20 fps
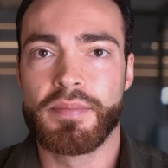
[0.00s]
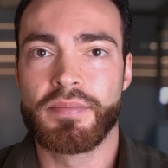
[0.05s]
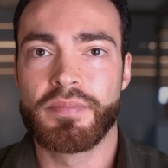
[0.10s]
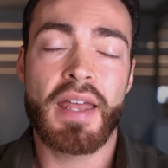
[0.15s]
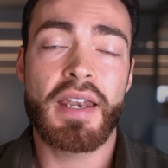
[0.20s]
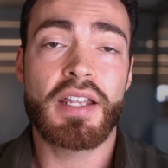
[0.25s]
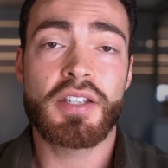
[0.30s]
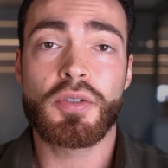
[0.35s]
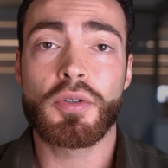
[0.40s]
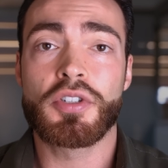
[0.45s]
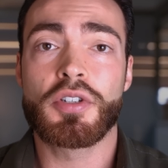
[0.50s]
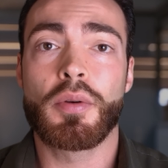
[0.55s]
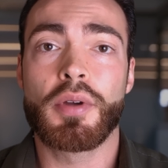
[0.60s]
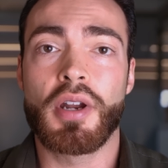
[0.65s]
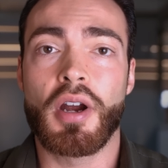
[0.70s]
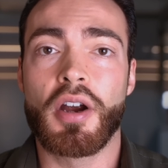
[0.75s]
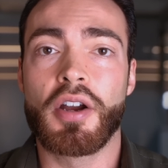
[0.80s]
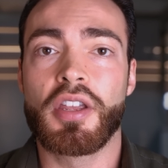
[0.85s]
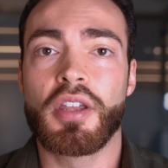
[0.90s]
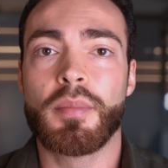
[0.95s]
And that's also an
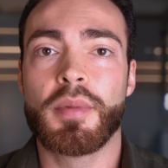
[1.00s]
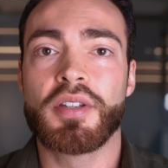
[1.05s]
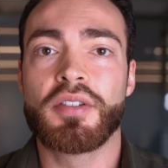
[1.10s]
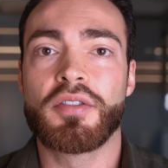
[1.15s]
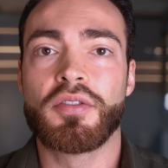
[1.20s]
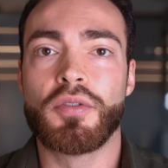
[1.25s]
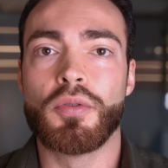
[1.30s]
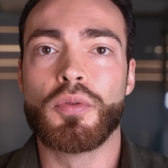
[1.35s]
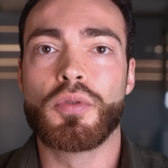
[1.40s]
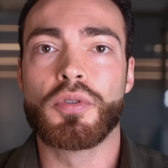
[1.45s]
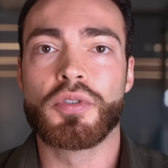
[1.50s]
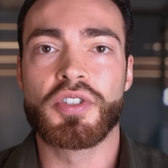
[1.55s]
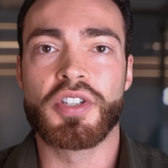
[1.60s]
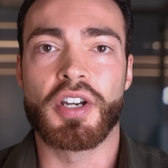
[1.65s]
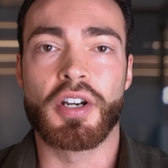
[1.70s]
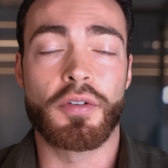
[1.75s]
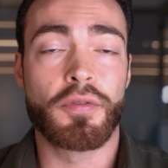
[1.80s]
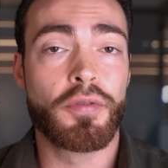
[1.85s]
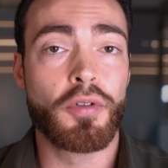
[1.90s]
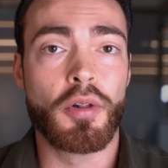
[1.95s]
argument to
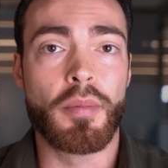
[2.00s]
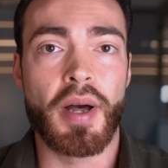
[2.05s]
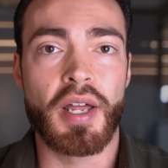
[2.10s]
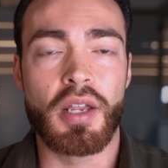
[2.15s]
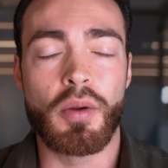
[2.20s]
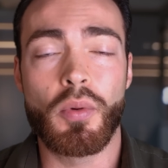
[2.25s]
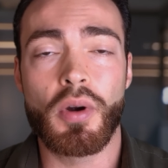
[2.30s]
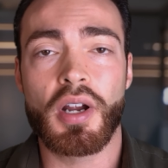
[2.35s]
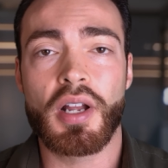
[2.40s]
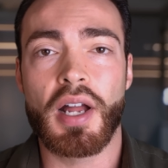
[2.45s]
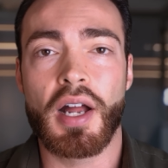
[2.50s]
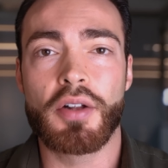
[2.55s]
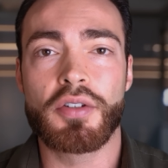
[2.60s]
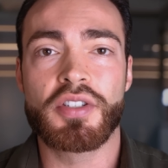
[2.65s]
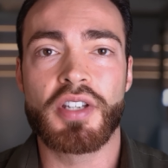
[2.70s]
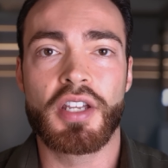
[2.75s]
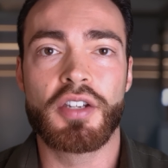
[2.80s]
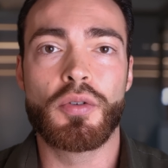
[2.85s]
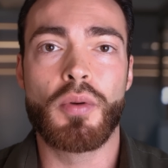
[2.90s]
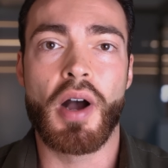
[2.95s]
consider full body
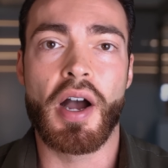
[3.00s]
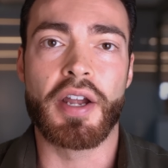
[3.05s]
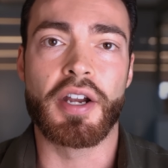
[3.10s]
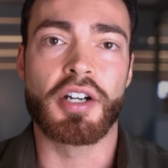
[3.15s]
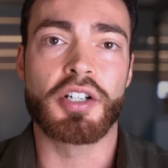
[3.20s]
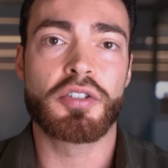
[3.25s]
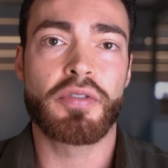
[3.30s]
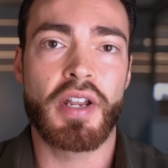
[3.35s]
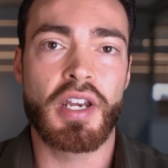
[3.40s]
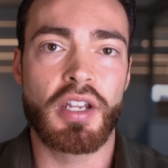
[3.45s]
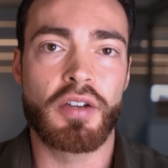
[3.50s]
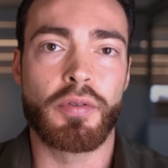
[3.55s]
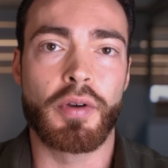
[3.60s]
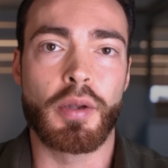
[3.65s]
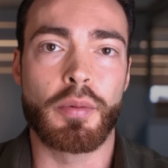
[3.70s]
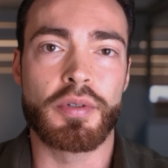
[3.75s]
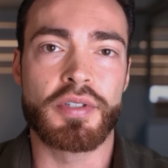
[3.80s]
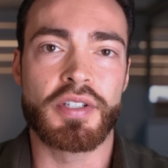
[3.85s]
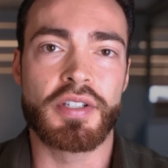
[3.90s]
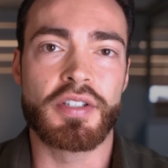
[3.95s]
workouts and do higher training
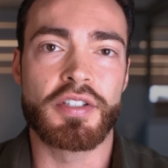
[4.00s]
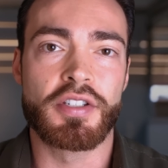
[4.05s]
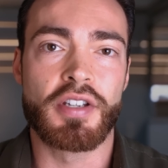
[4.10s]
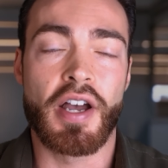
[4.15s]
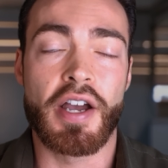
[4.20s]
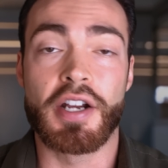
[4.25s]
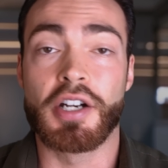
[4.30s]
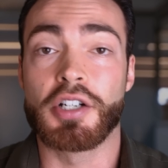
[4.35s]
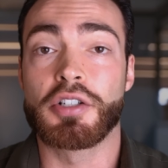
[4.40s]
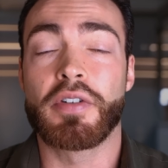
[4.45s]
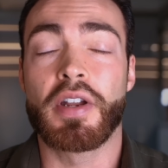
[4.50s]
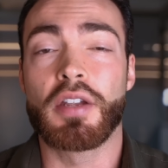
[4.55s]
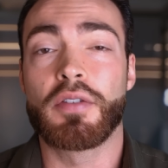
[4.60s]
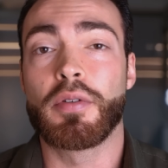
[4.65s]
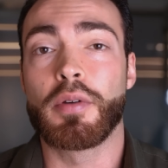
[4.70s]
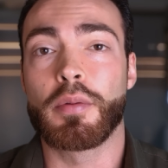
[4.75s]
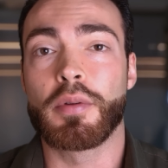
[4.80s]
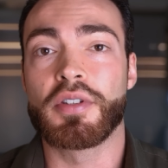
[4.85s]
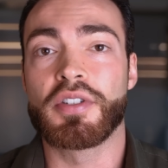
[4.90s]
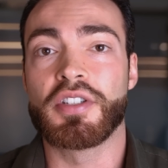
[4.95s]

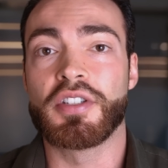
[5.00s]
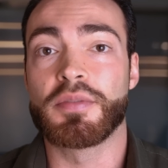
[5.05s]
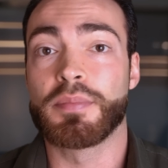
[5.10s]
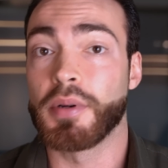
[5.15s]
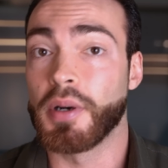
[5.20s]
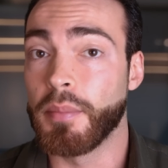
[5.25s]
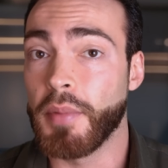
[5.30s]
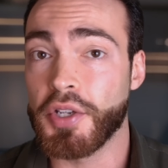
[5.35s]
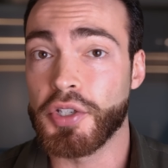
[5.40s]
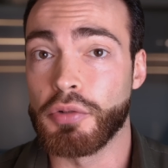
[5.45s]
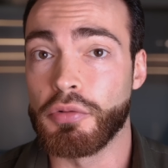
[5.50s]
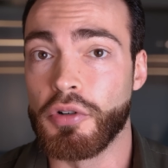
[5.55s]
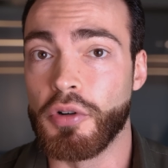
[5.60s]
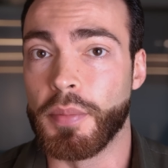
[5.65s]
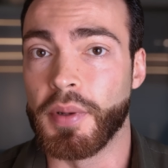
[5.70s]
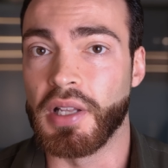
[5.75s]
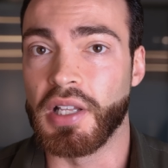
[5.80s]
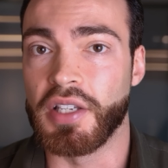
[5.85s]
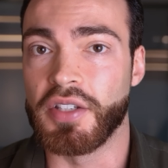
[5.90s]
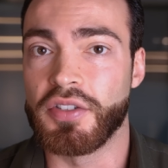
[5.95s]
frequencies per muscle
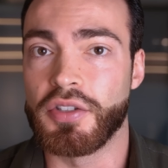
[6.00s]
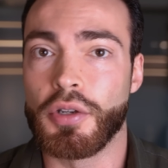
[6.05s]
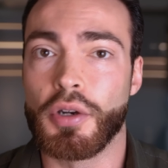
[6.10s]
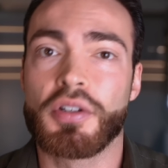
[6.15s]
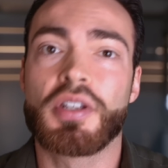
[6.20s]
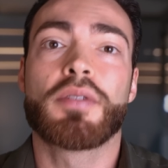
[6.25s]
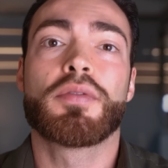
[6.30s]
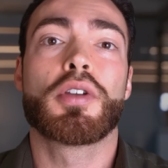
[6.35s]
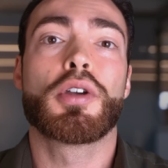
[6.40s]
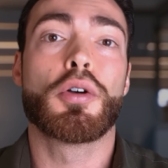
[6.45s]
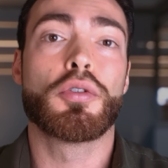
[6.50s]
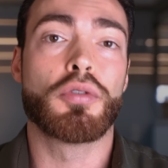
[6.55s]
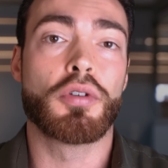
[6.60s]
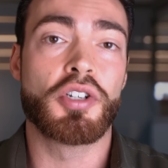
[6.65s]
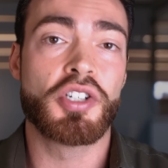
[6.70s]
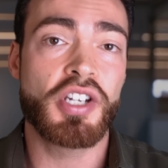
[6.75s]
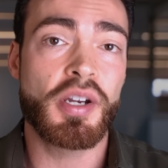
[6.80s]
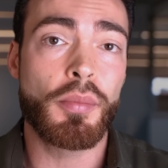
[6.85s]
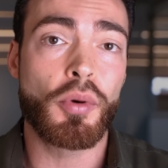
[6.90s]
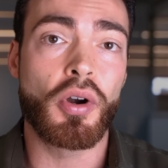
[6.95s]
group at least. You don't have to go to the
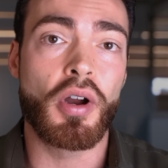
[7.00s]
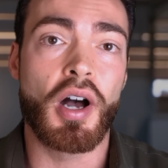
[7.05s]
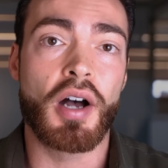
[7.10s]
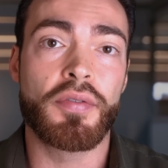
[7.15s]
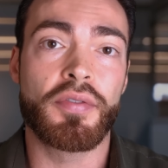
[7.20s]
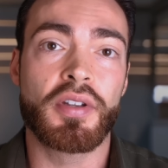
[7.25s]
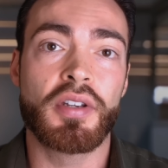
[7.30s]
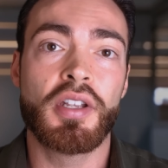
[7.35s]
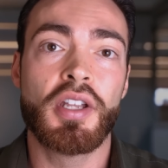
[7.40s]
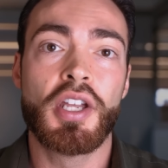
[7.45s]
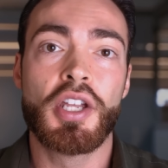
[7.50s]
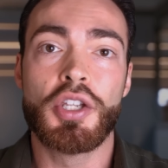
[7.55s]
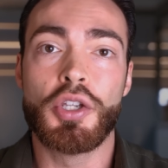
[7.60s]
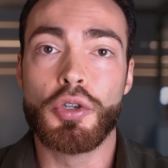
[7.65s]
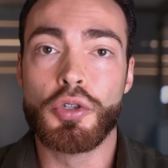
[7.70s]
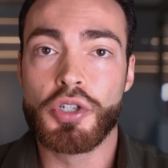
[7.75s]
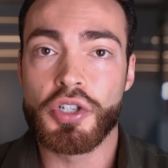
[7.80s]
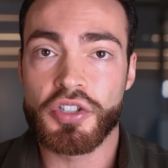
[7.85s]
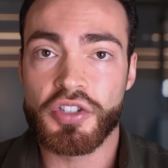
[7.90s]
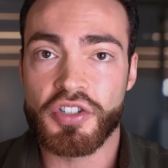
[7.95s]
gym more often,
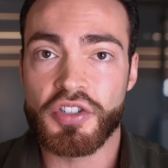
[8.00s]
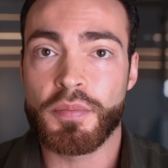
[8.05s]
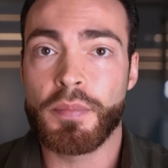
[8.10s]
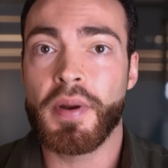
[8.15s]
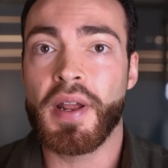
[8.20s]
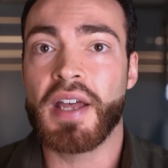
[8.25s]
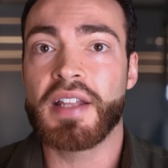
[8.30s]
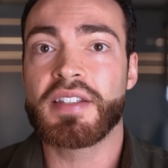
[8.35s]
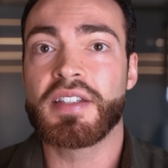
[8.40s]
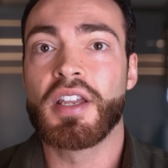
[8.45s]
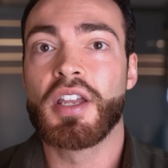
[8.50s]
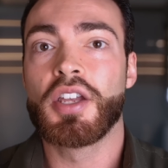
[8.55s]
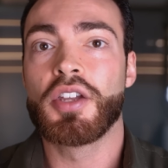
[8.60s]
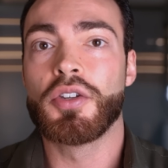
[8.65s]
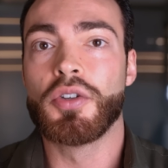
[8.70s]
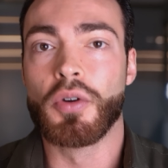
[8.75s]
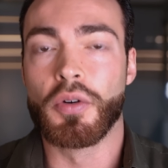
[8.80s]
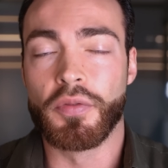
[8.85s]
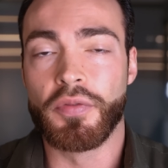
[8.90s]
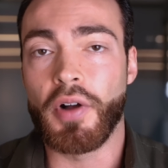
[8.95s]
you just spread
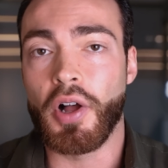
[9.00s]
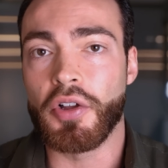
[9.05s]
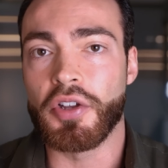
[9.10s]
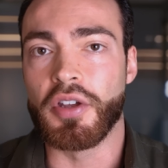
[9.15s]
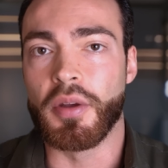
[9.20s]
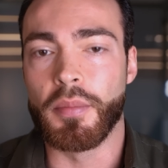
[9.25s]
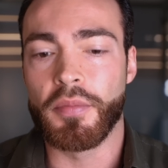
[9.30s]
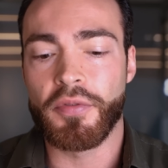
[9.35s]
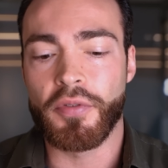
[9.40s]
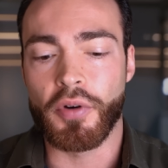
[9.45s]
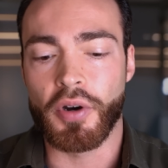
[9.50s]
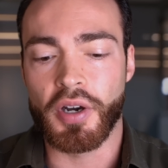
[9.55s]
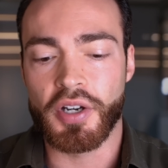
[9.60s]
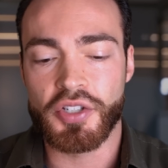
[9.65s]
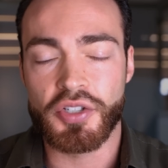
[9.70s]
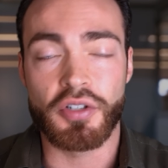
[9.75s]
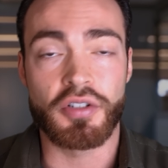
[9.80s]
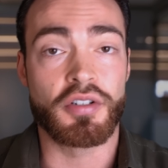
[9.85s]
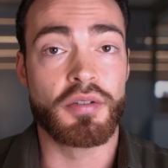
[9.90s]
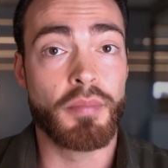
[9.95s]
your volume for a
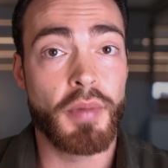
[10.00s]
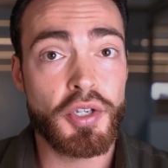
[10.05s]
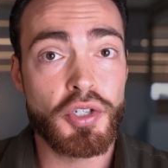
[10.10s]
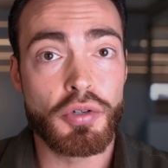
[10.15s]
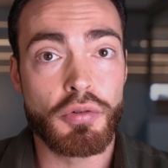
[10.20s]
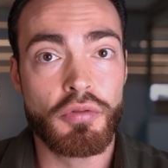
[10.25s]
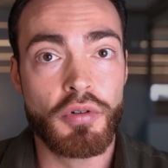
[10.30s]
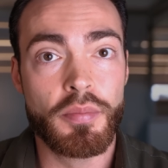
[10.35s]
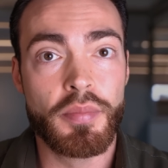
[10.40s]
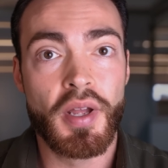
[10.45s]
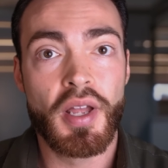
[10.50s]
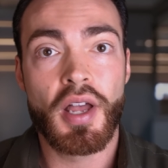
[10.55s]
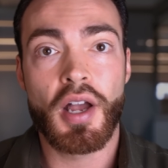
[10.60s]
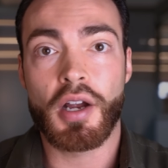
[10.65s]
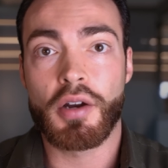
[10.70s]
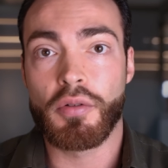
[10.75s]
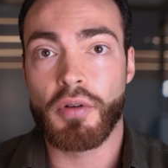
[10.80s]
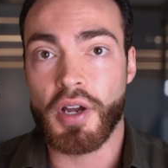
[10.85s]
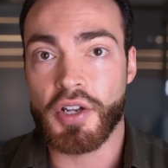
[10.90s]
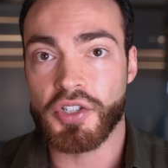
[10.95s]
certain muscle group
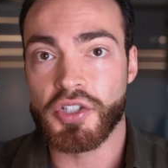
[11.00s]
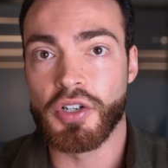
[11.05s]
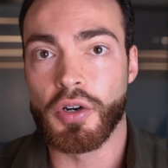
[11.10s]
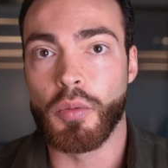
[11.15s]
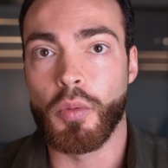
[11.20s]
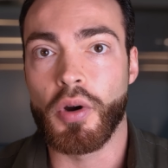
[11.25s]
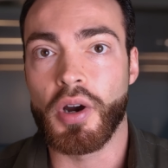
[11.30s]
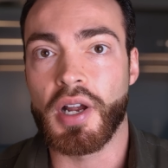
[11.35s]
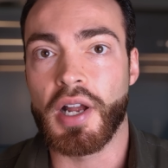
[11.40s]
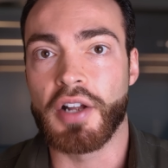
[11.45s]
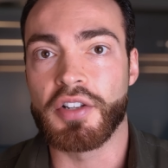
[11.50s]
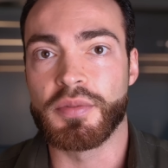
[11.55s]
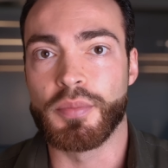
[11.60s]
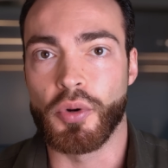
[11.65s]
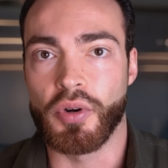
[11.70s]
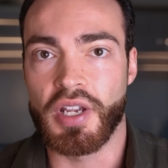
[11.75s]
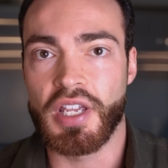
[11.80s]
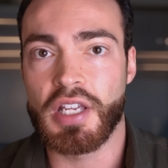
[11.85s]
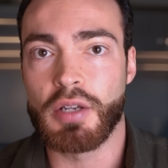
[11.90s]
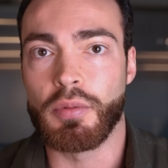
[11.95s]
across your workouts
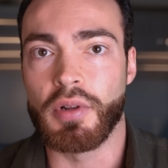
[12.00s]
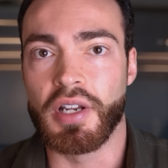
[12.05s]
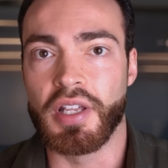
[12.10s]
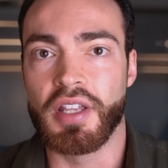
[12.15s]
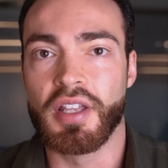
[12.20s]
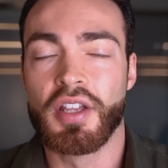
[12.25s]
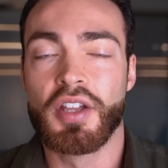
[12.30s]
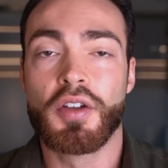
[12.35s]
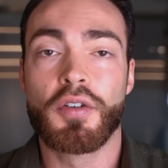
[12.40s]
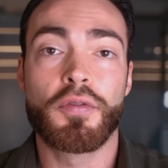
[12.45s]
more equally.